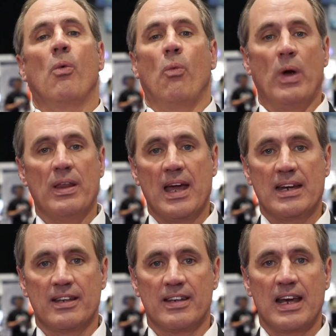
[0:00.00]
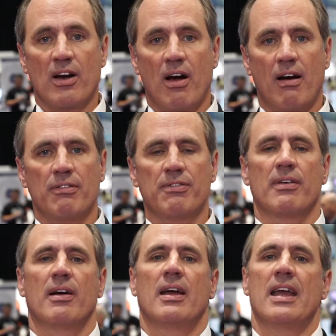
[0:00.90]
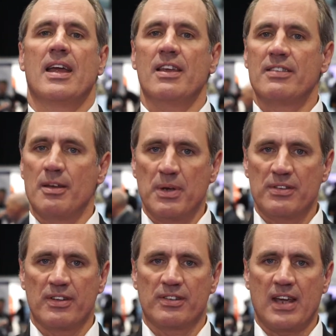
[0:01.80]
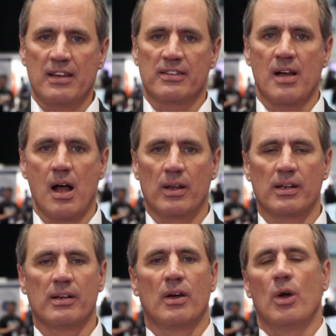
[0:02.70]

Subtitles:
when they can take off, is the business case solid,